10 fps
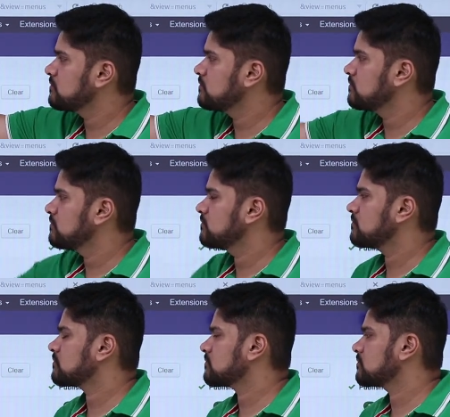
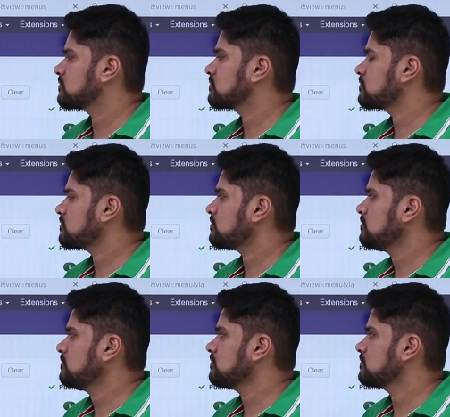
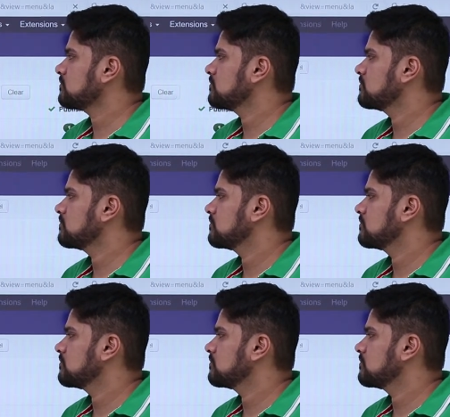(silence)